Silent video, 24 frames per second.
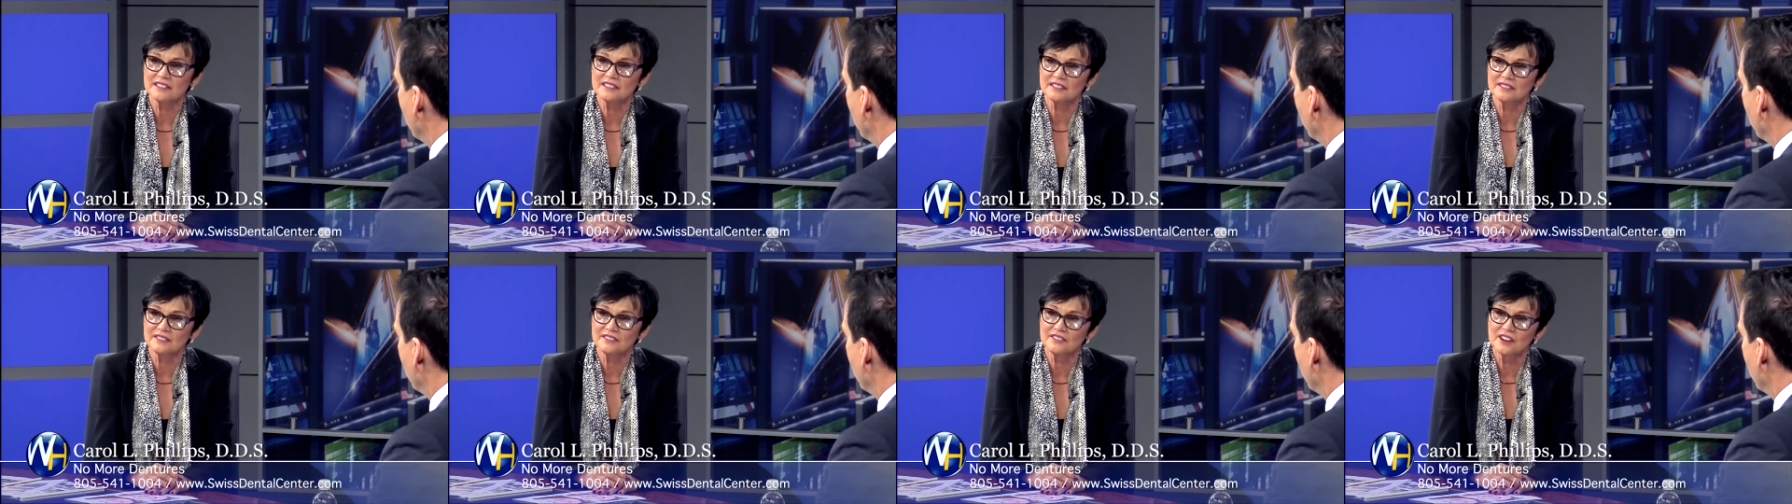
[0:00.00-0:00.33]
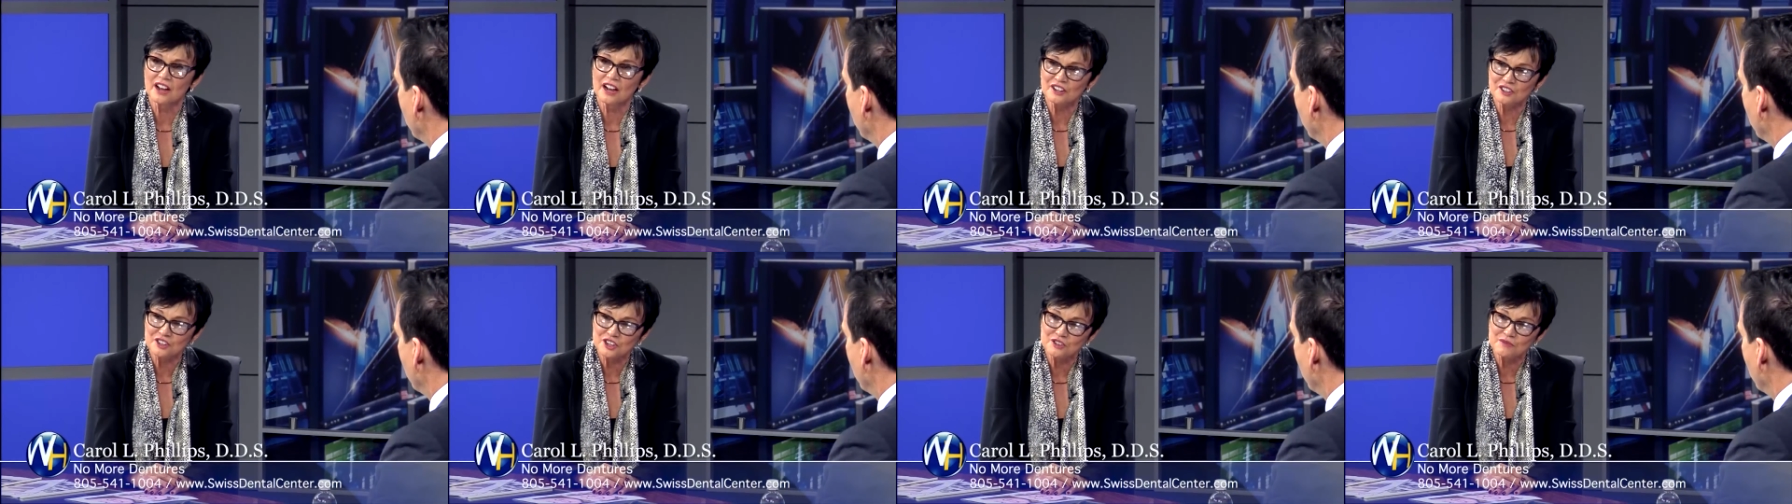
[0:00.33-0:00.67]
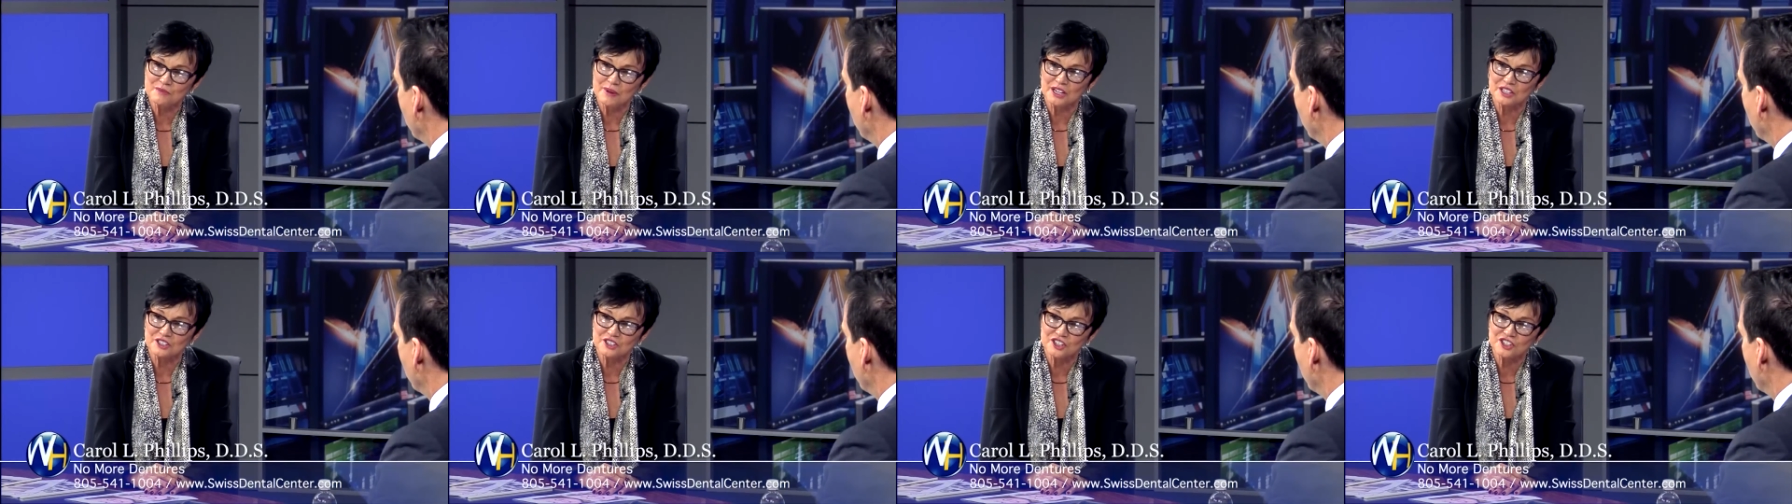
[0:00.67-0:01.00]
not too
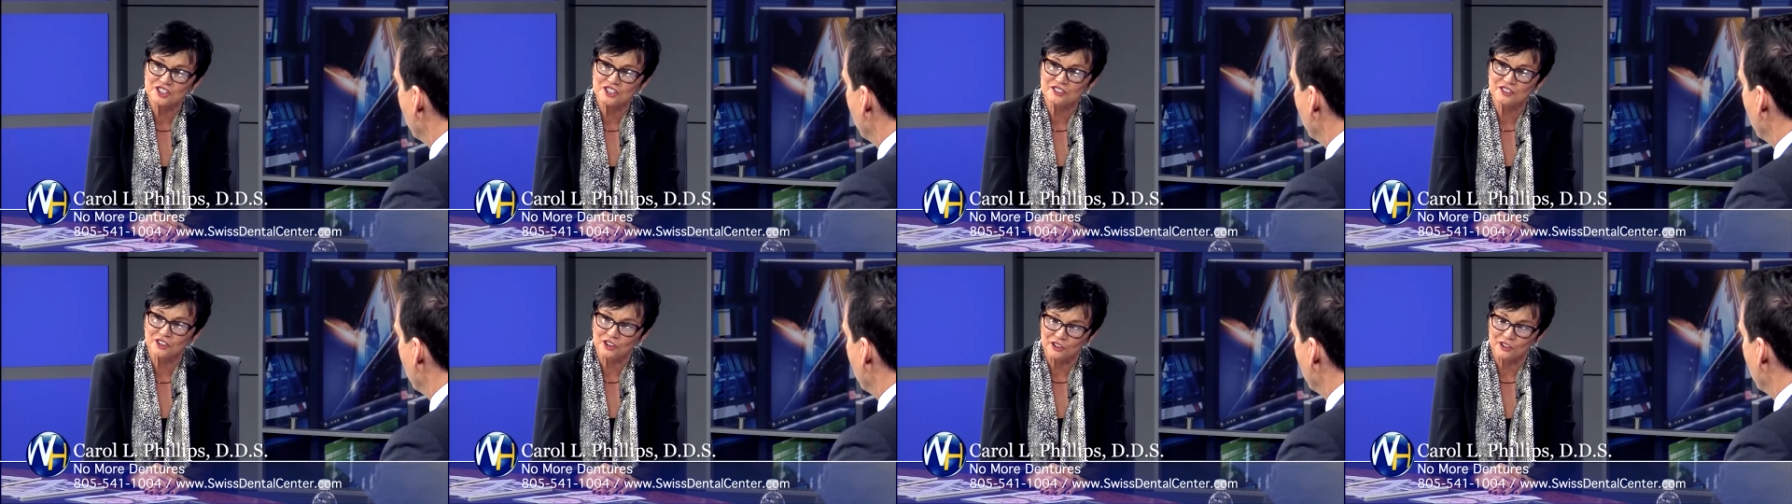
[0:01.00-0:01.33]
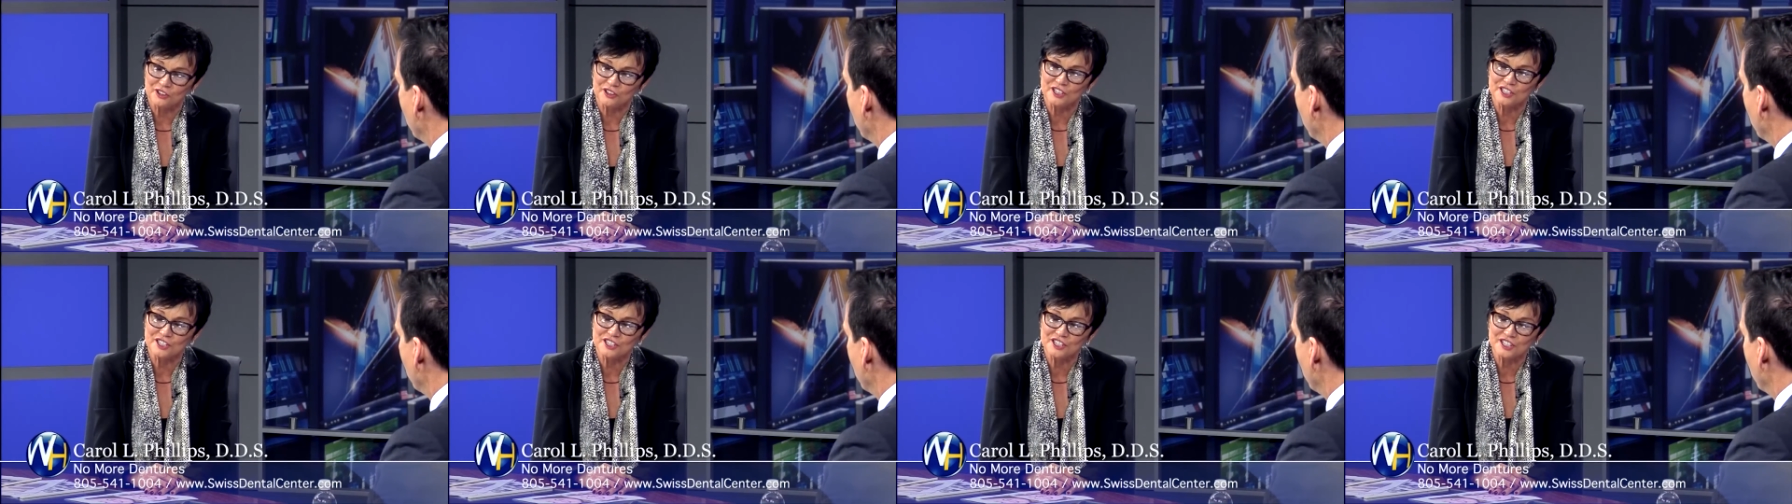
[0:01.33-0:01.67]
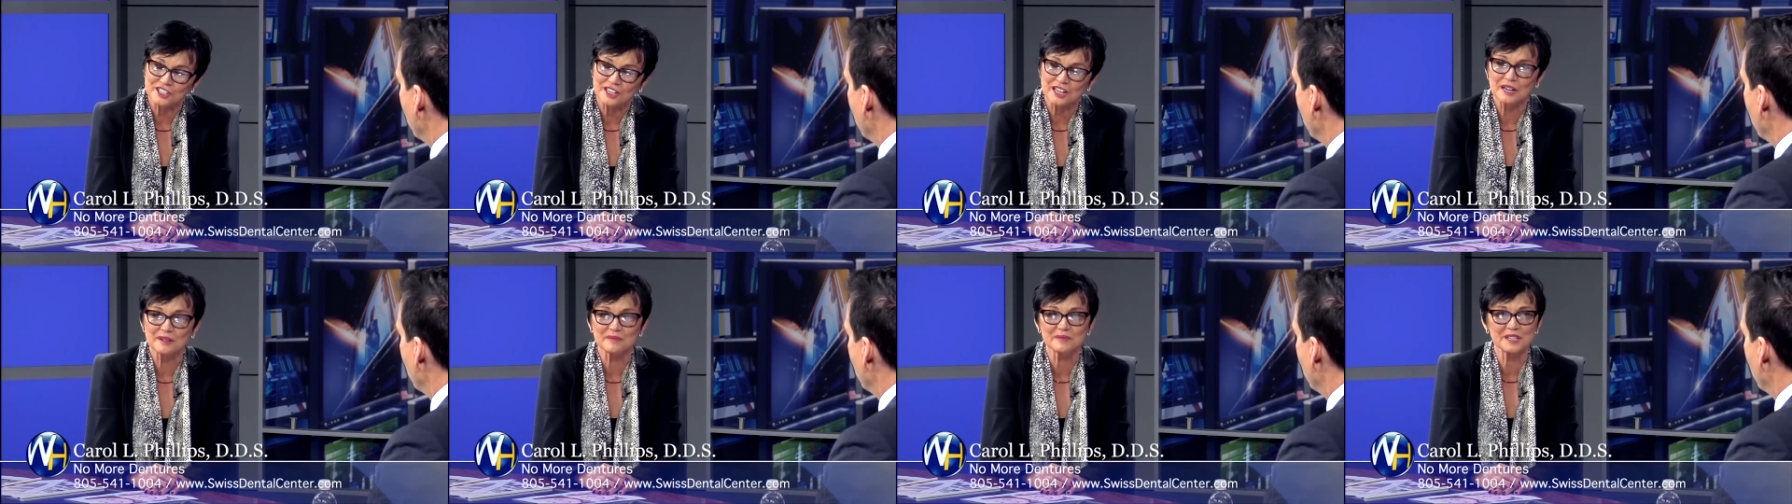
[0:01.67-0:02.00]
much courage to
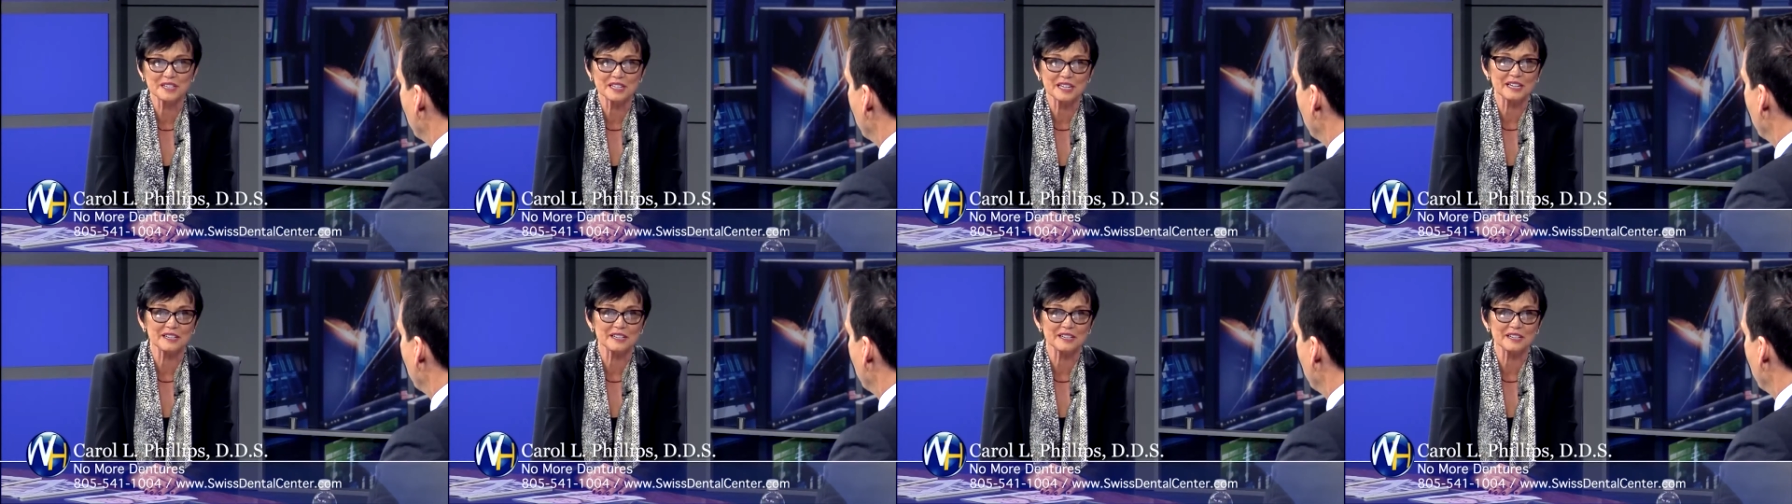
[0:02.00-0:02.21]
come sit